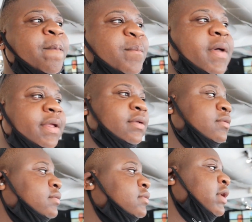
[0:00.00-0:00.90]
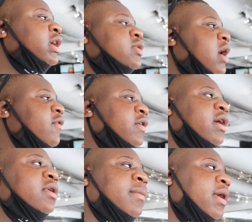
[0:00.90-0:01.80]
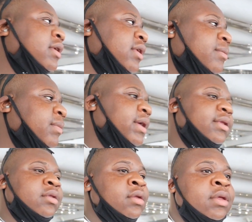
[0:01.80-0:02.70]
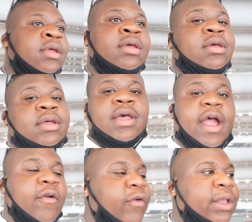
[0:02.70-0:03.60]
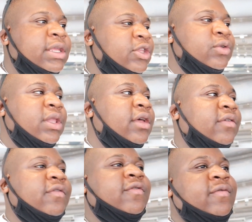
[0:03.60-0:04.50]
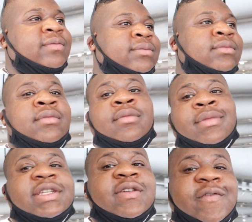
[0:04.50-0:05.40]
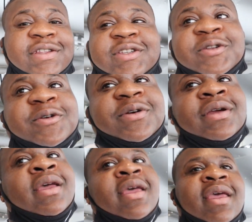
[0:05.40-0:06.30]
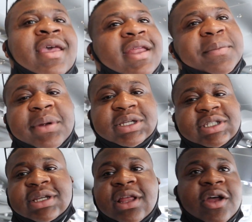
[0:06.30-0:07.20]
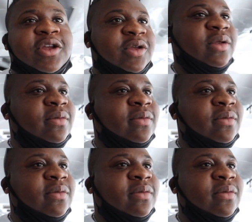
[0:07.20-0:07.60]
but they still have a good amount of them. But I really do love this Aventador and the Murcielago.